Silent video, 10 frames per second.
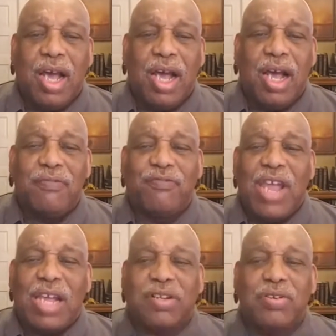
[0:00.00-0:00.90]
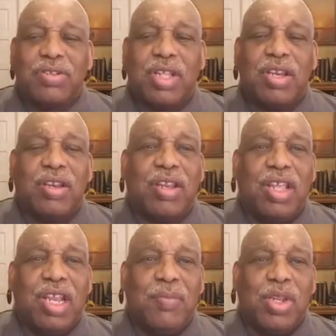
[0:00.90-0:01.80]
uh, and factors that
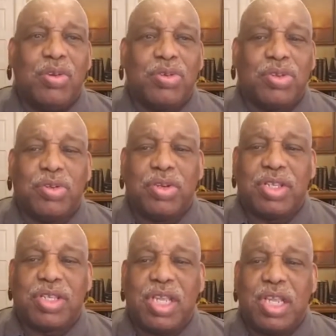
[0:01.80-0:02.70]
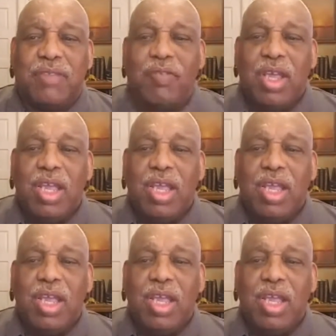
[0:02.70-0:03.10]
the enemy uses to deceive.